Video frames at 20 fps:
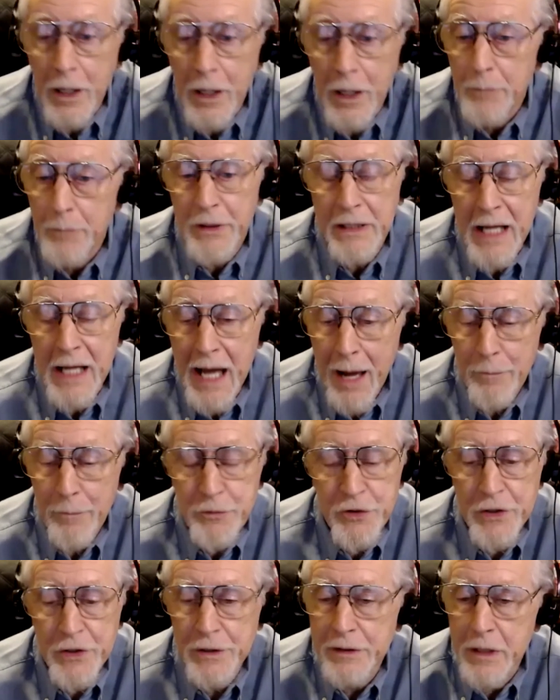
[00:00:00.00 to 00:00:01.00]
the gaps that
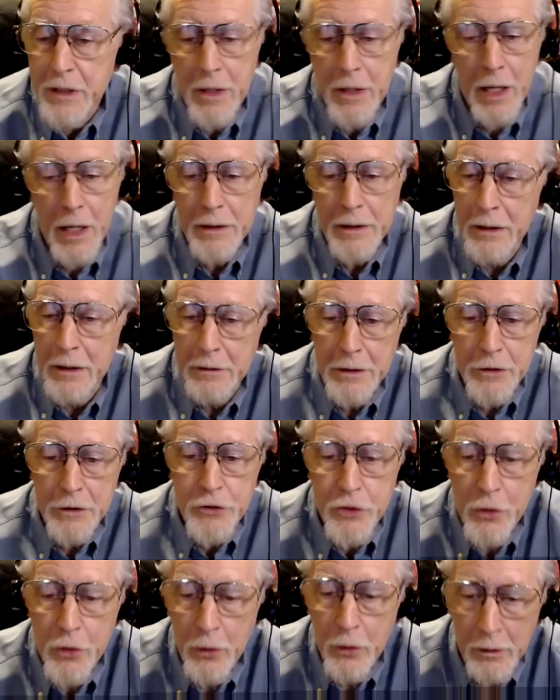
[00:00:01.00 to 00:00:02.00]
they're not getting at
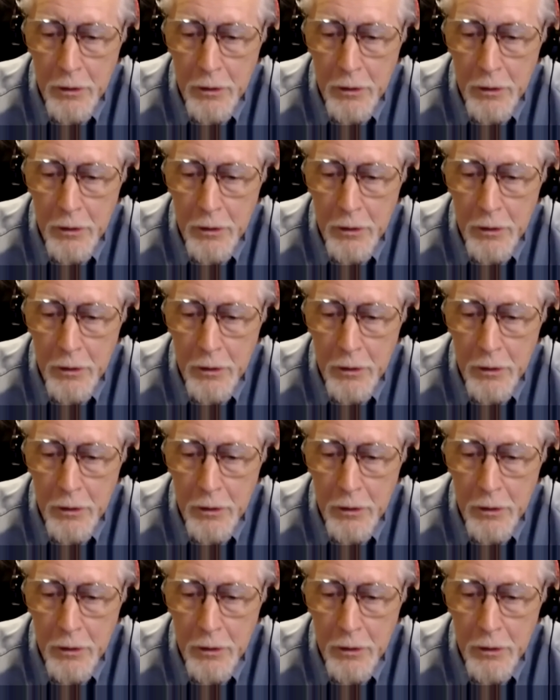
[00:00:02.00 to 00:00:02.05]
school.